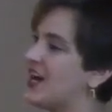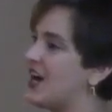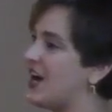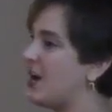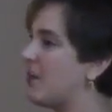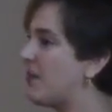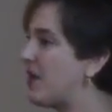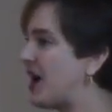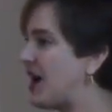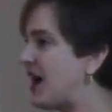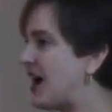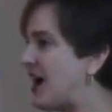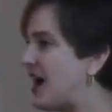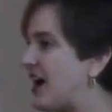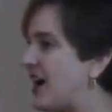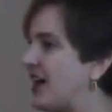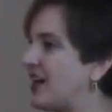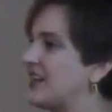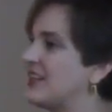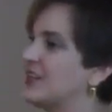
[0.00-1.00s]
up
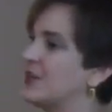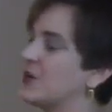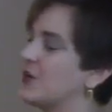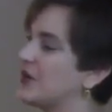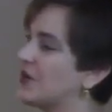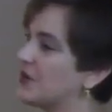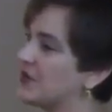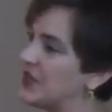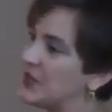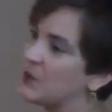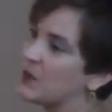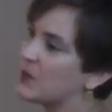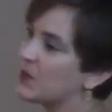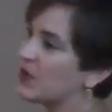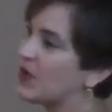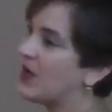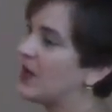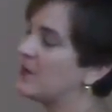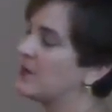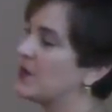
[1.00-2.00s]
high you know they were
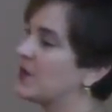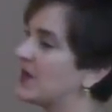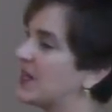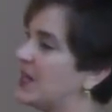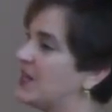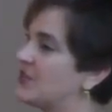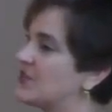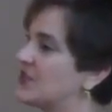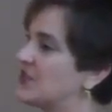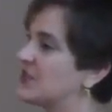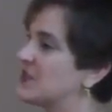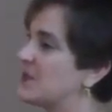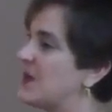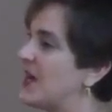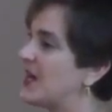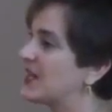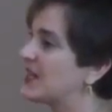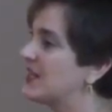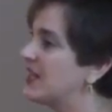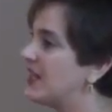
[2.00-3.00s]
prime locations
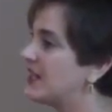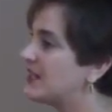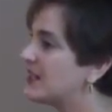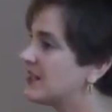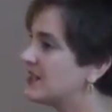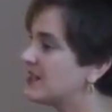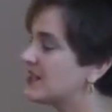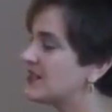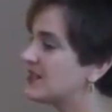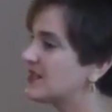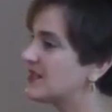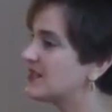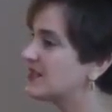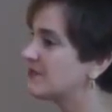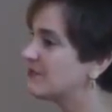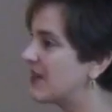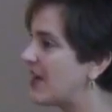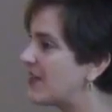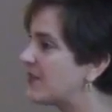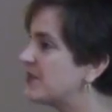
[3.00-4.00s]
back then in this
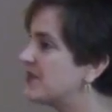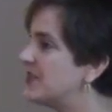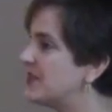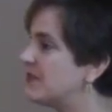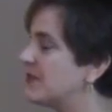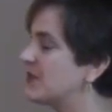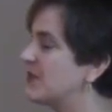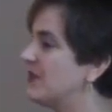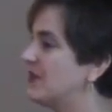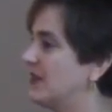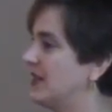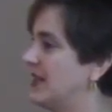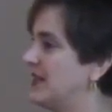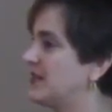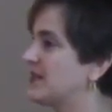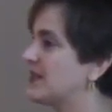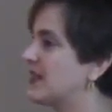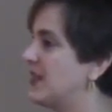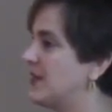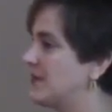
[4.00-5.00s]
rather difficult
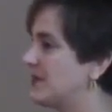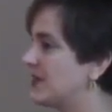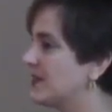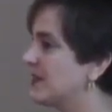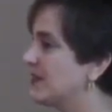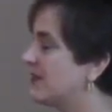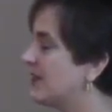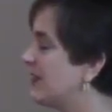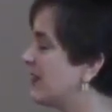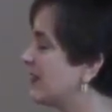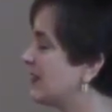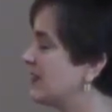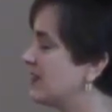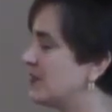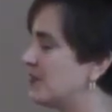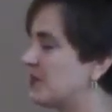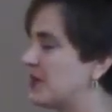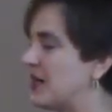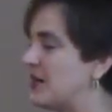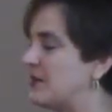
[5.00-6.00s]
landscape to live on and
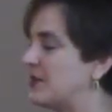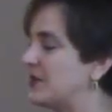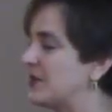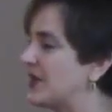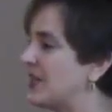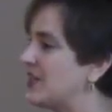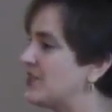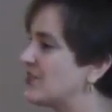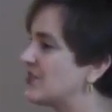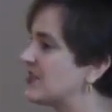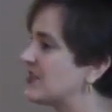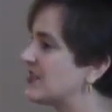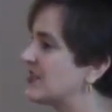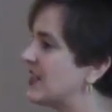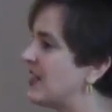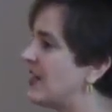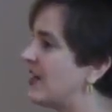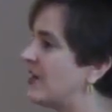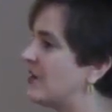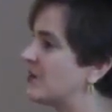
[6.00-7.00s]
they're prime locations
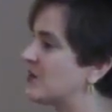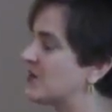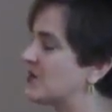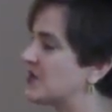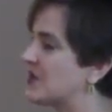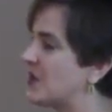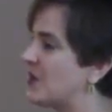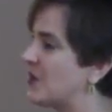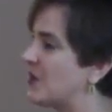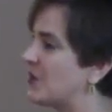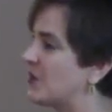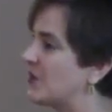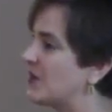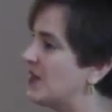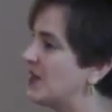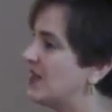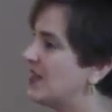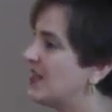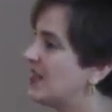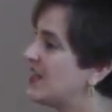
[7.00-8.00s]
now so
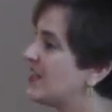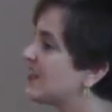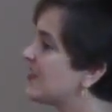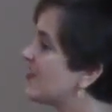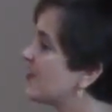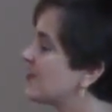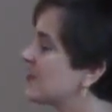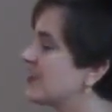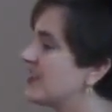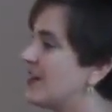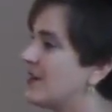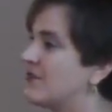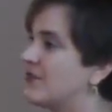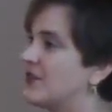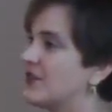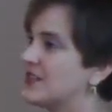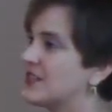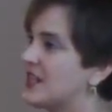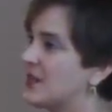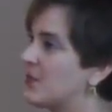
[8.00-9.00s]
there's an,
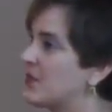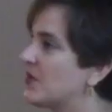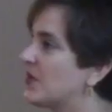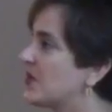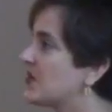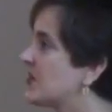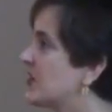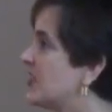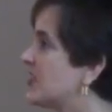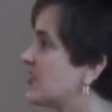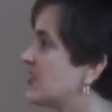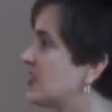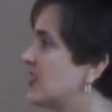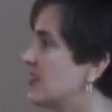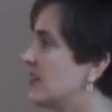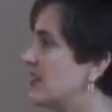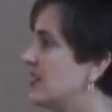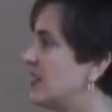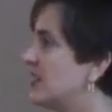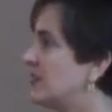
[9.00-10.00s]
for example, there's an
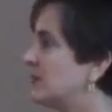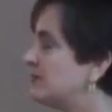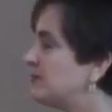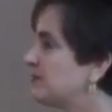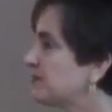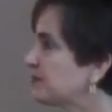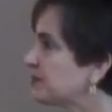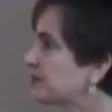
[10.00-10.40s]
Assyrian